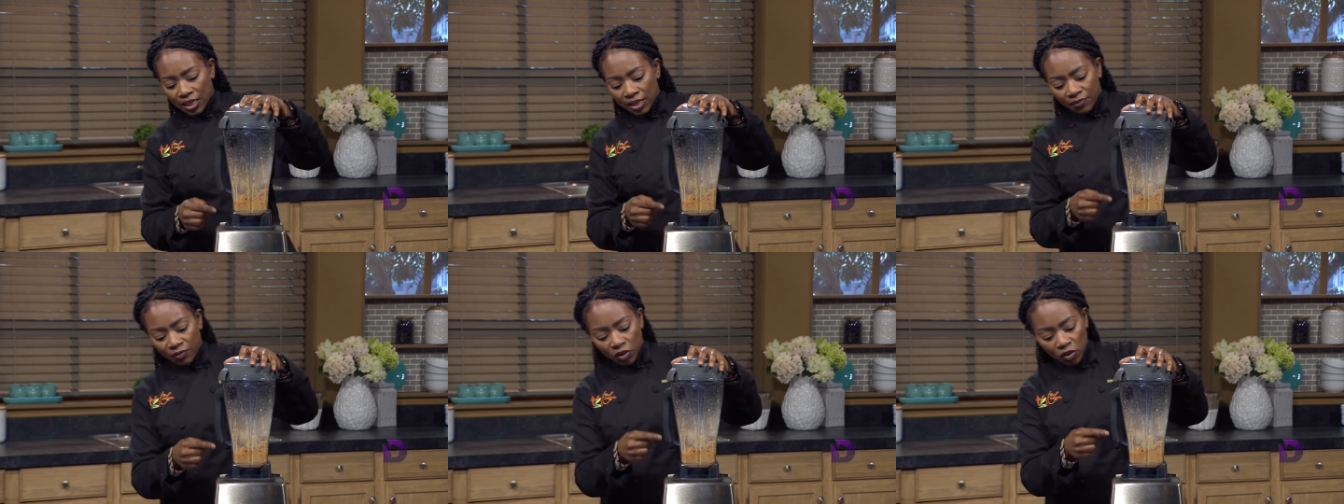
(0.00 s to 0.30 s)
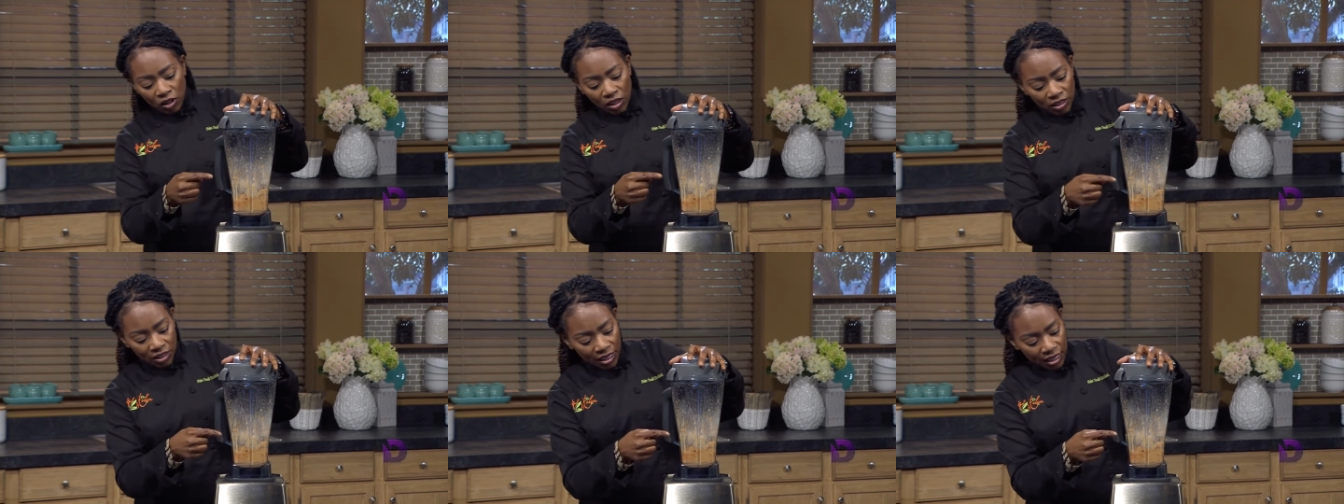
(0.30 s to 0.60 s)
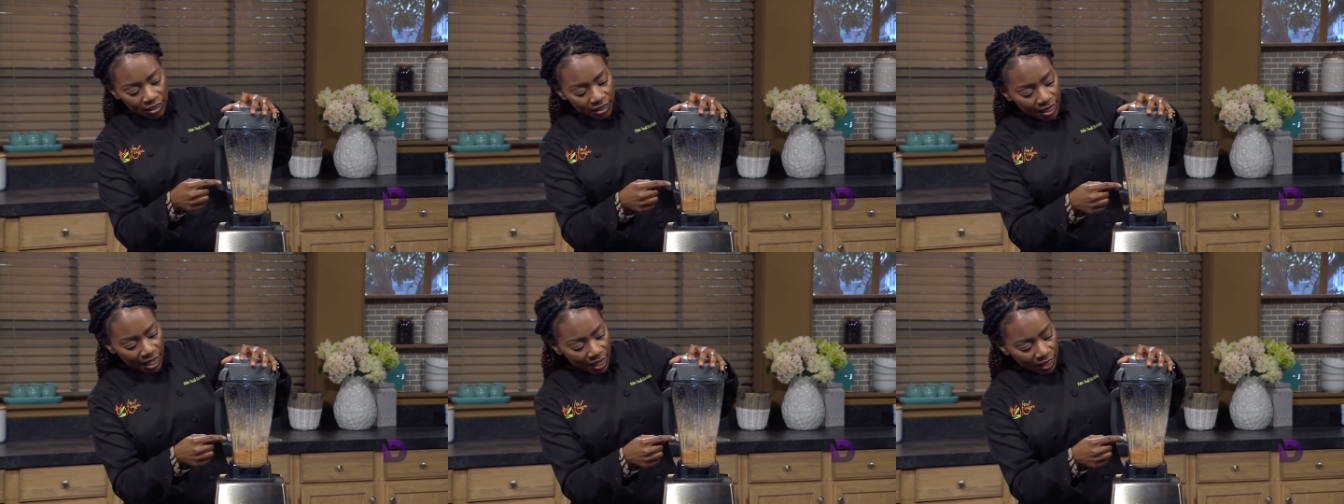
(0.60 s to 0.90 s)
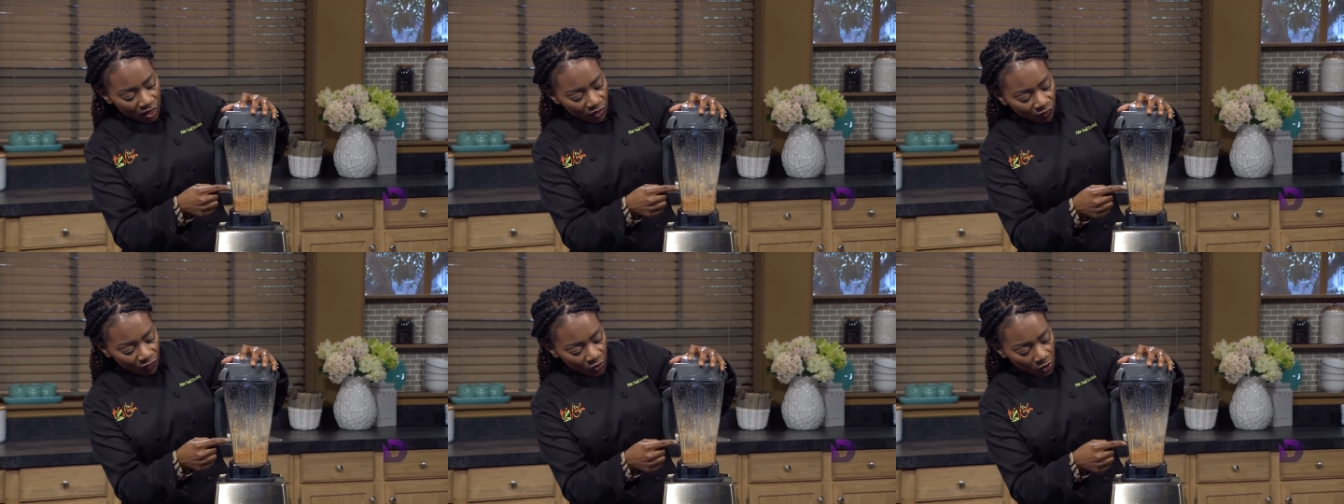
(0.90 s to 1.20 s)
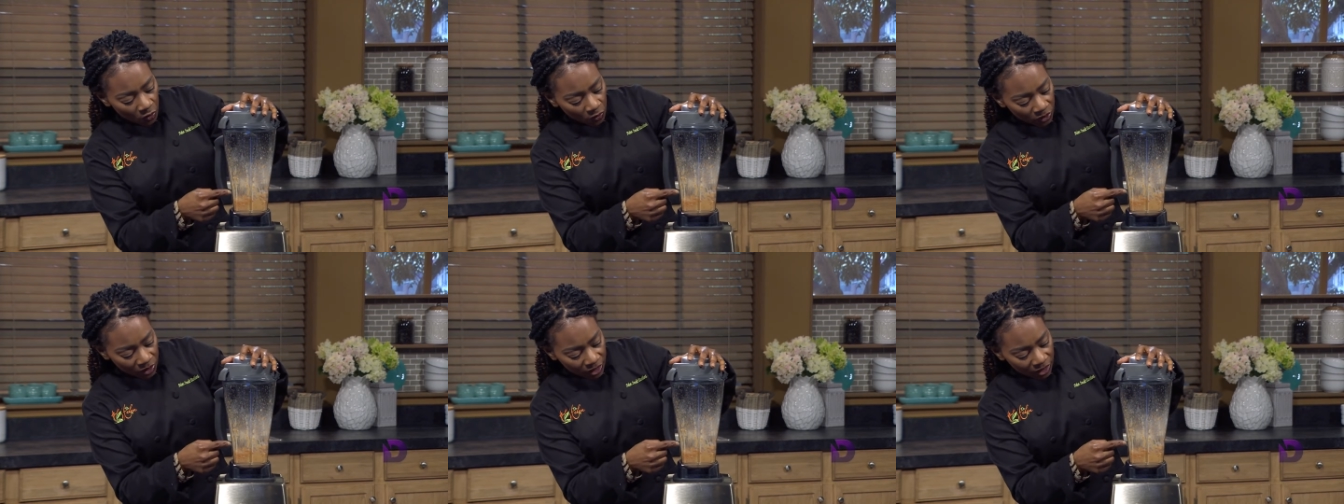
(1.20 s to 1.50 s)
If you can just kind of
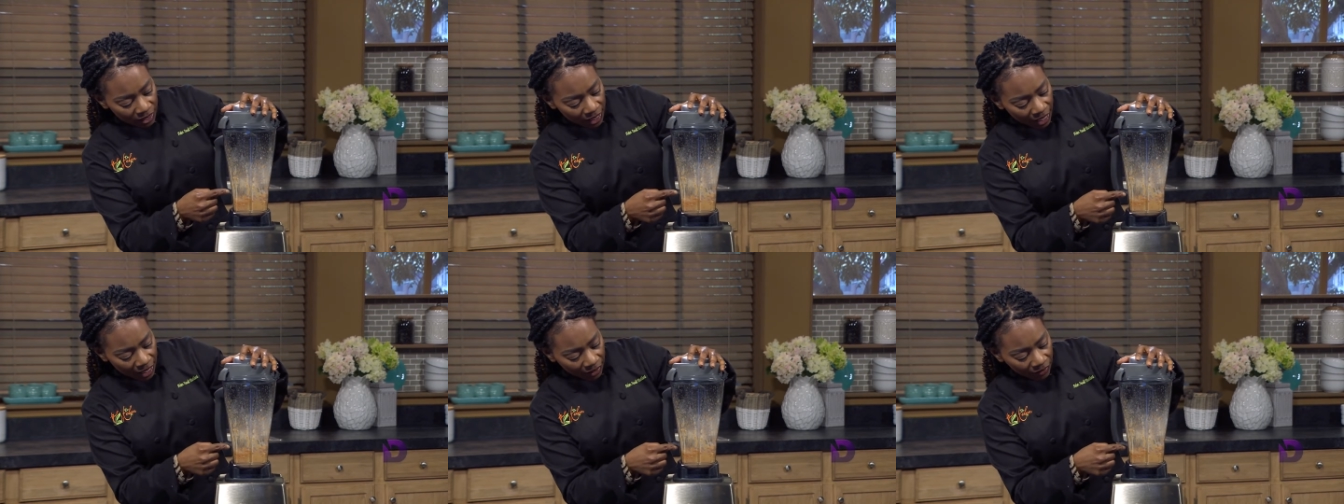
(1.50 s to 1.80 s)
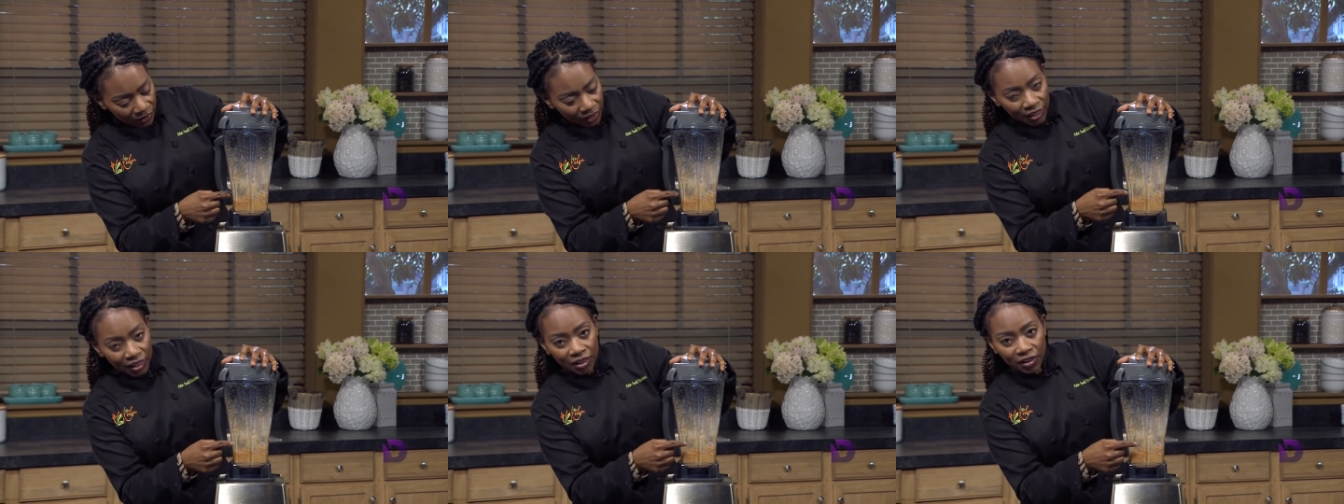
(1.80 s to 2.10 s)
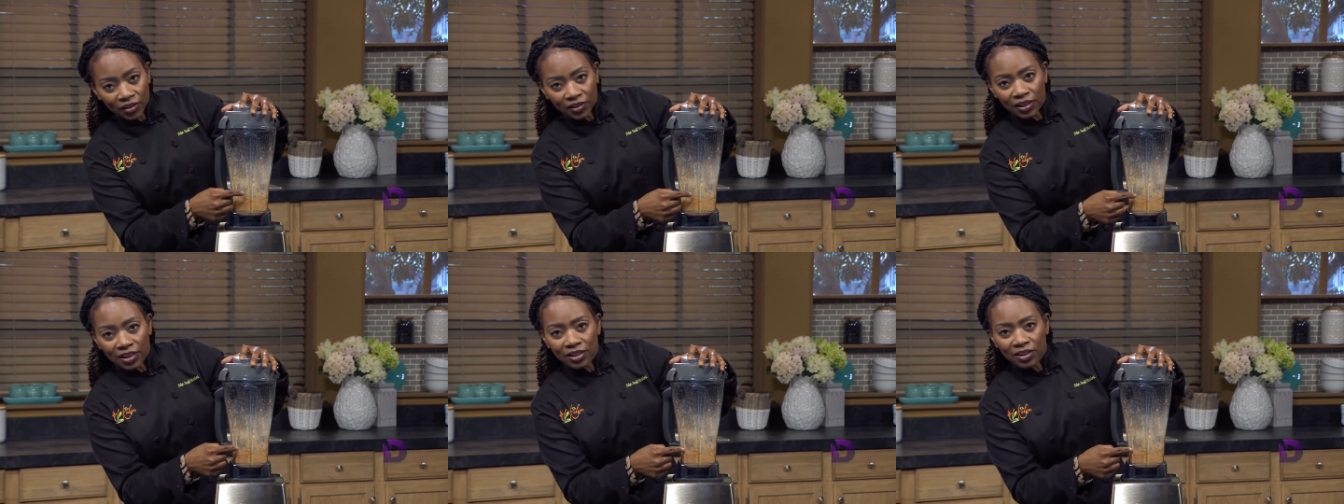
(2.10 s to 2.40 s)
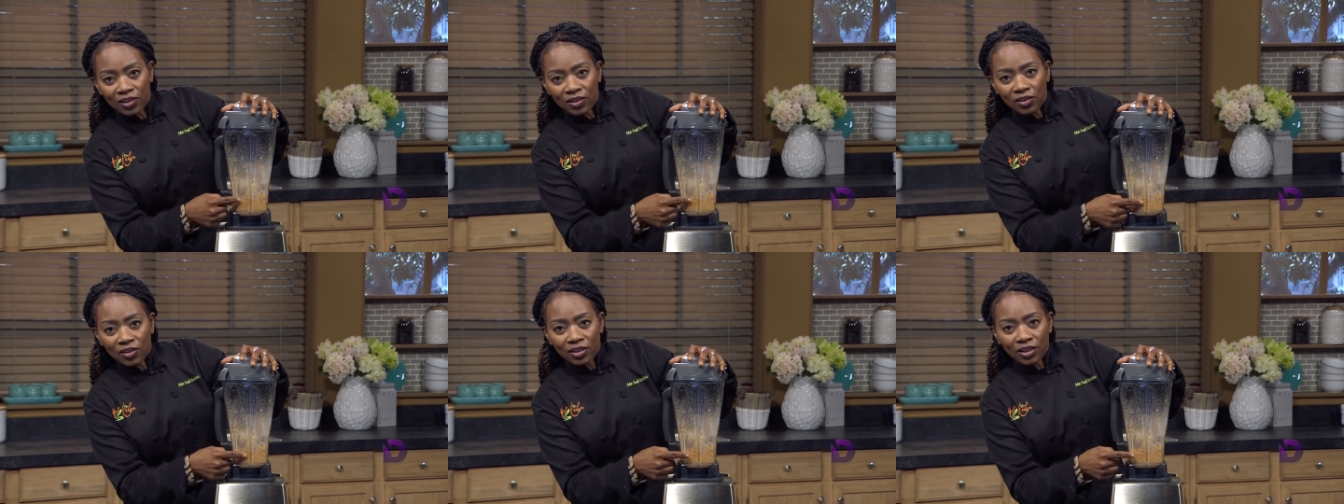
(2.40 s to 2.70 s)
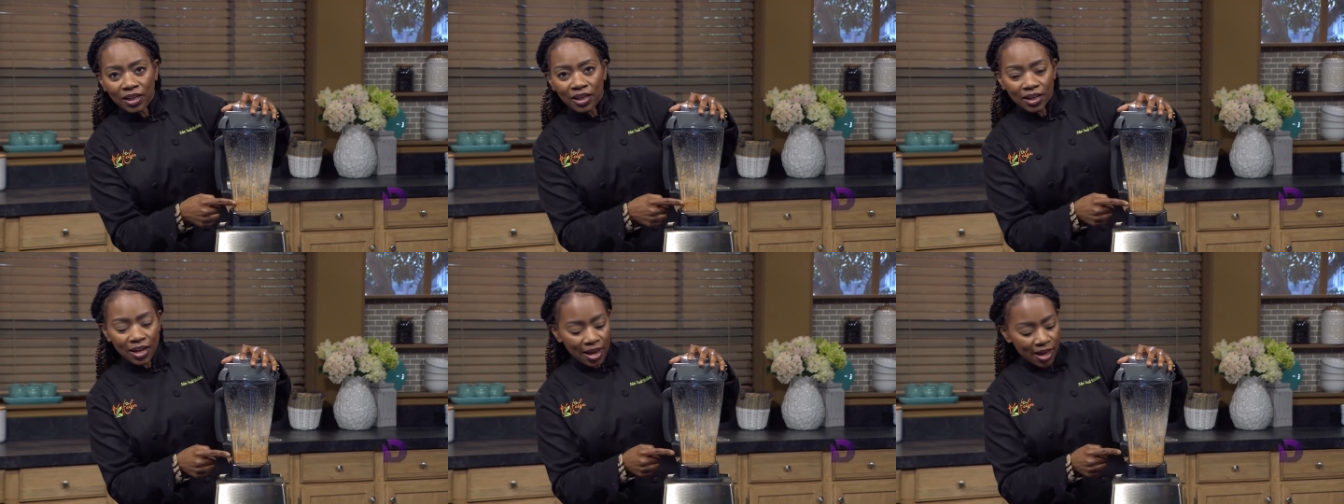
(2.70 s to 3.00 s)
focus down here and
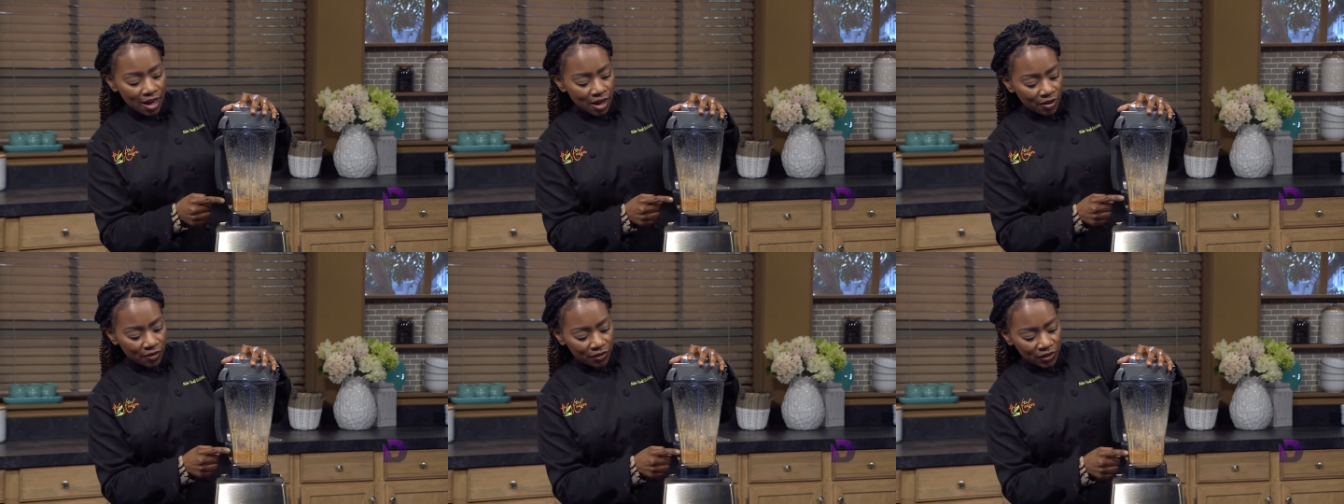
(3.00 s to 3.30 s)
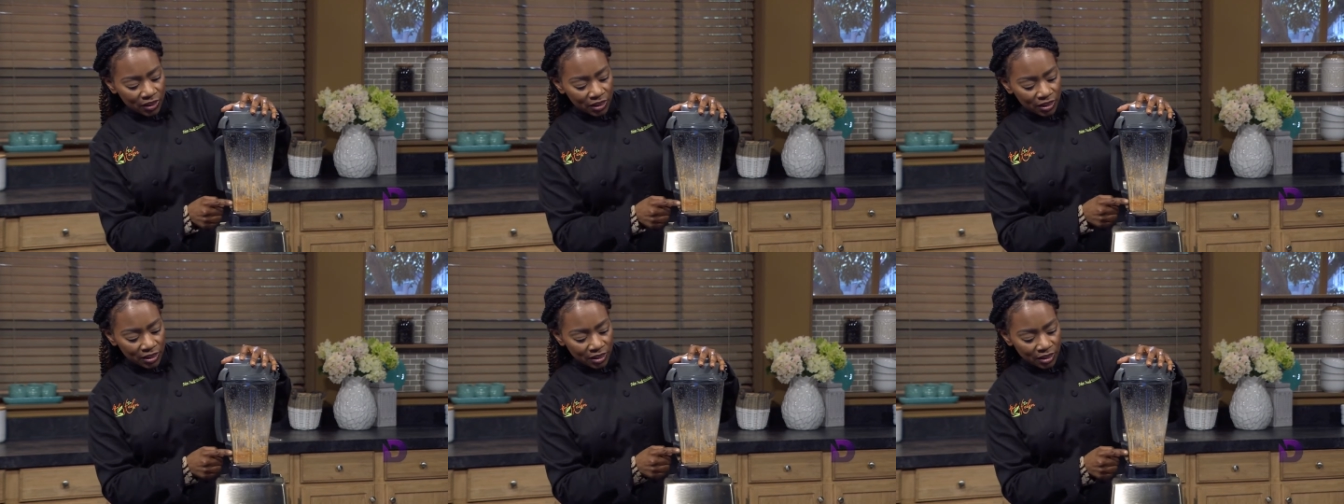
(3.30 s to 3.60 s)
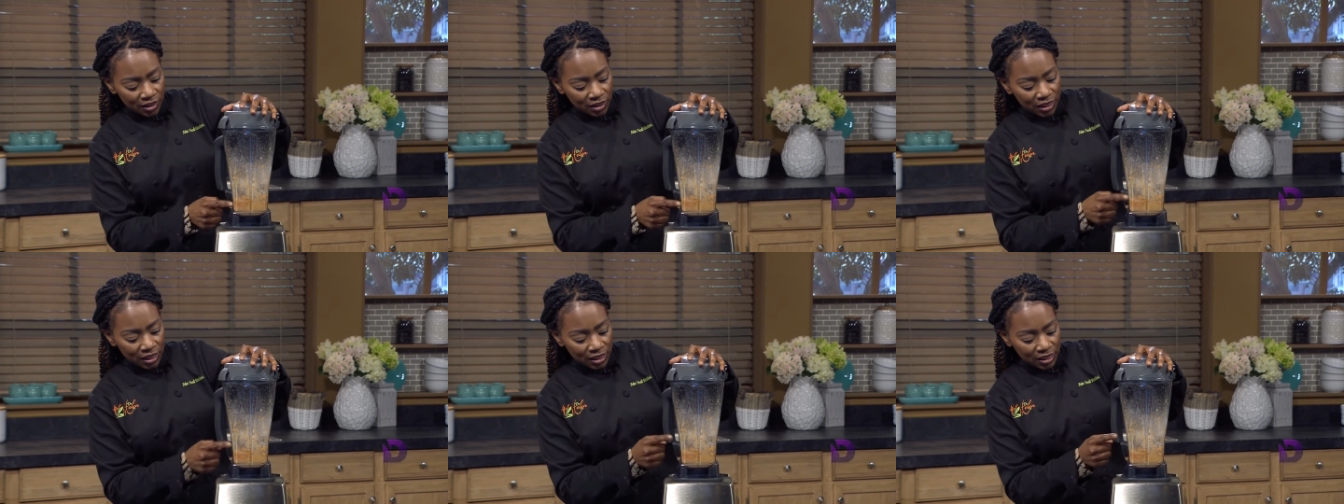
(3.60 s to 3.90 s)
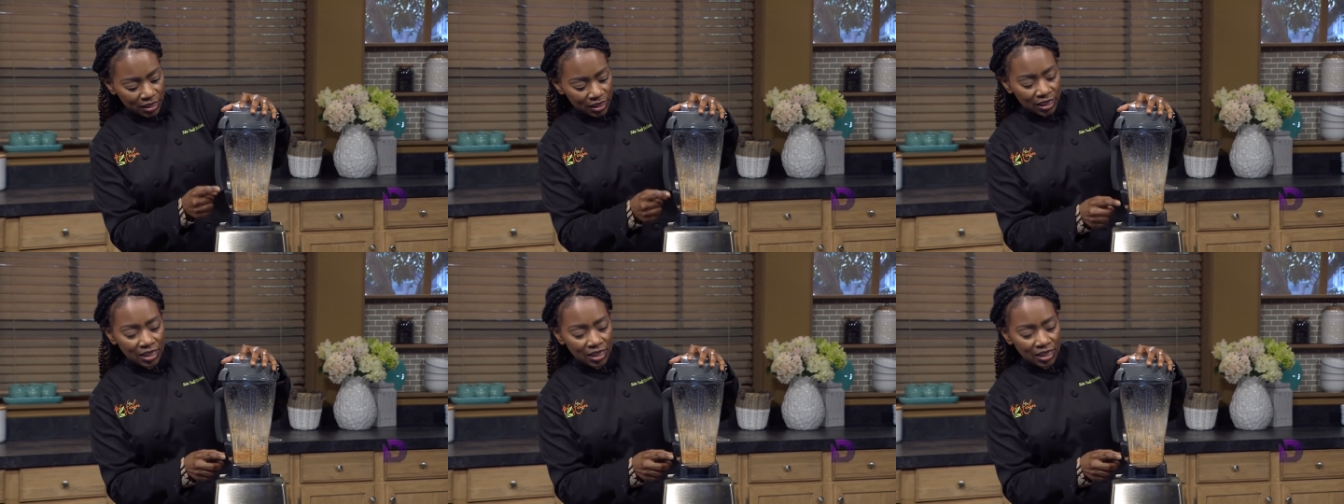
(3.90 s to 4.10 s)
look at how this